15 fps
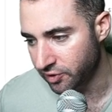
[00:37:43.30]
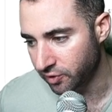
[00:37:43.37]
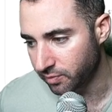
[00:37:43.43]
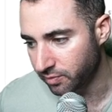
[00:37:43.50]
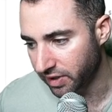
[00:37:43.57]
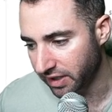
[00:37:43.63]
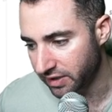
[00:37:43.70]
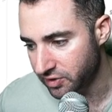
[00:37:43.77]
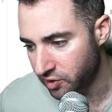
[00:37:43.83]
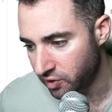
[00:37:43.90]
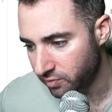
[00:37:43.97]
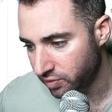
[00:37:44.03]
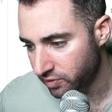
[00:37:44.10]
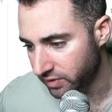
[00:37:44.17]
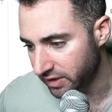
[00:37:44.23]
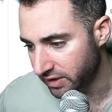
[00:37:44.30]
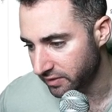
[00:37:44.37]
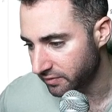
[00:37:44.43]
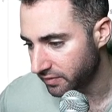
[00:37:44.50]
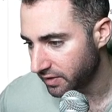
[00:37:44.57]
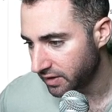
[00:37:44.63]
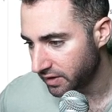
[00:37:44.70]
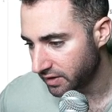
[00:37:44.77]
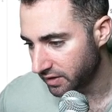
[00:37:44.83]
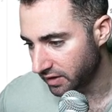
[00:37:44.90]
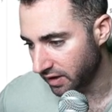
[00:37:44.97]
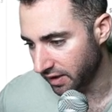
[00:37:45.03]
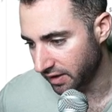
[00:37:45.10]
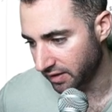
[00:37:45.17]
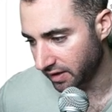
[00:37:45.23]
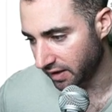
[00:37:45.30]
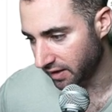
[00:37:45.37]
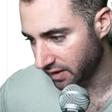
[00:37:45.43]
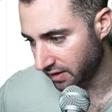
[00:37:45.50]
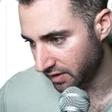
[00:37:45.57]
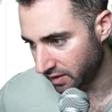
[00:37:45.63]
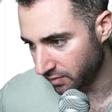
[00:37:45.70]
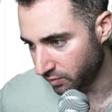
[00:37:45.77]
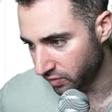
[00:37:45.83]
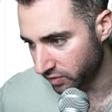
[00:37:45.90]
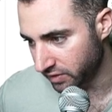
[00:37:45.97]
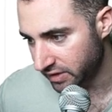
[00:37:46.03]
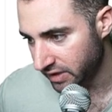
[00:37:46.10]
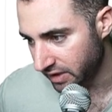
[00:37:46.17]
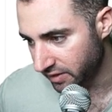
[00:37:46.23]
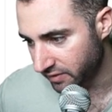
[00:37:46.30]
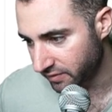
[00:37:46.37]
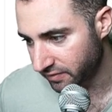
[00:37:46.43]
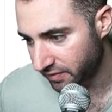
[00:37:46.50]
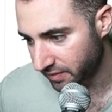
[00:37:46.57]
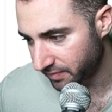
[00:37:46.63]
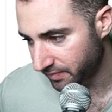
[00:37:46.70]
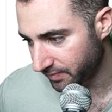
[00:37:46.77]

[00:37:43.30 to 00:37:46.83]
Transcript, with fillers: but I don't believe, I believe